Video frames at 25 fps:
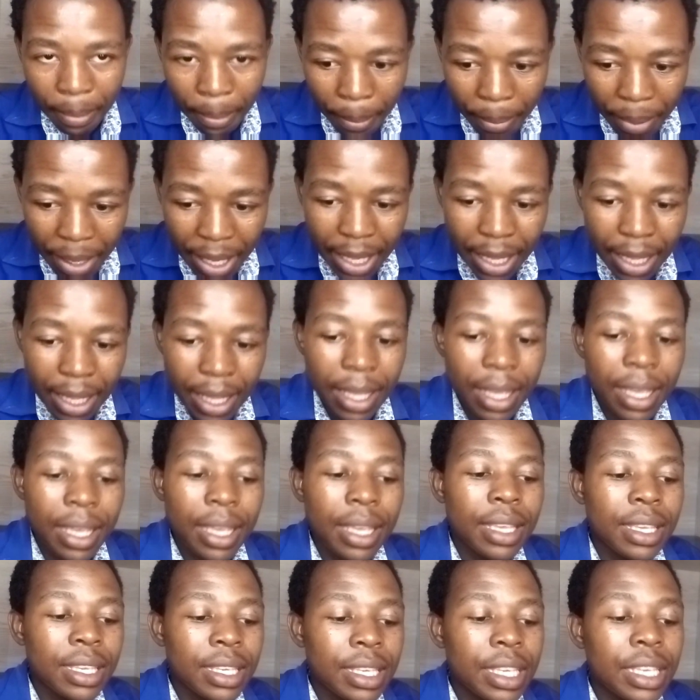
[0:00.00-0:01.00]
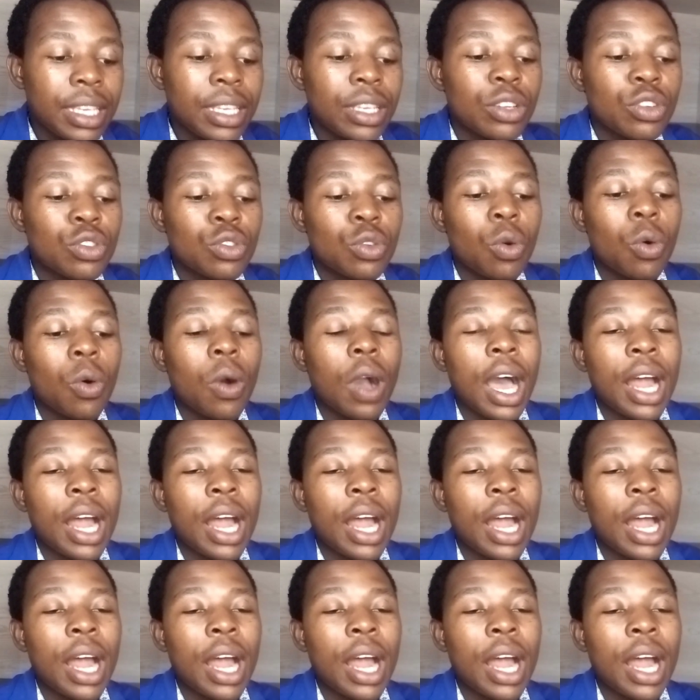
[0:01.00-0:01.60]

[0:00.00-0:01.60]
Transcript: be key to